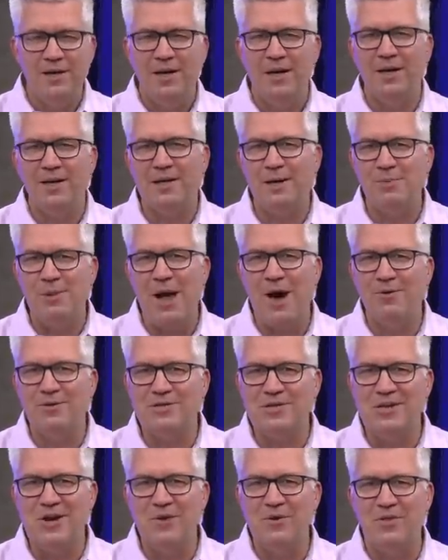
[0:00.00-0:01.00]
a couple
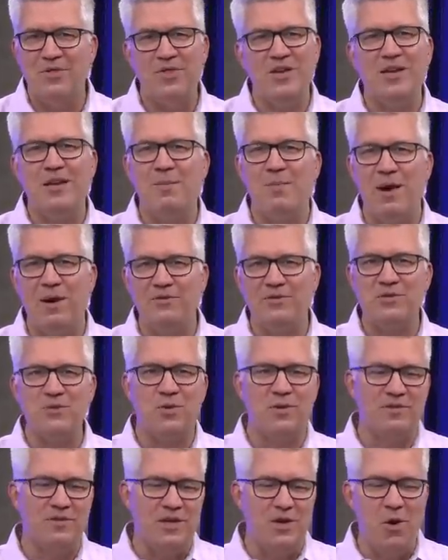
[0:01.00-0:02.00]
hours ago to think about
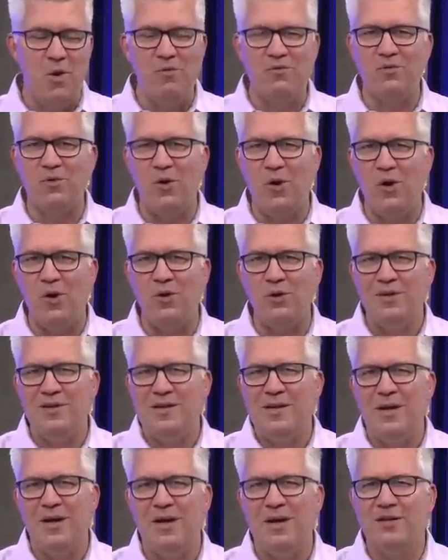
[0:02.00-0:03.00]
sort of the overall
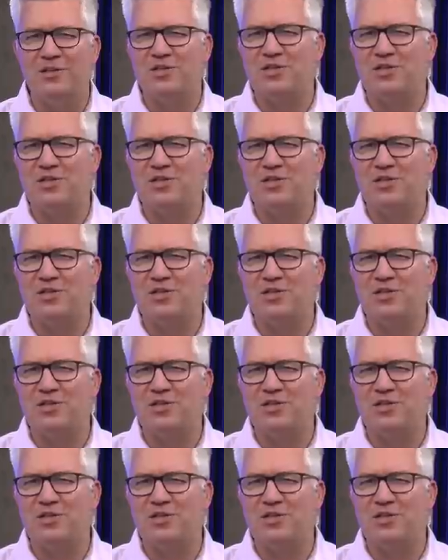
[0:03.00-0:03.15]
uh,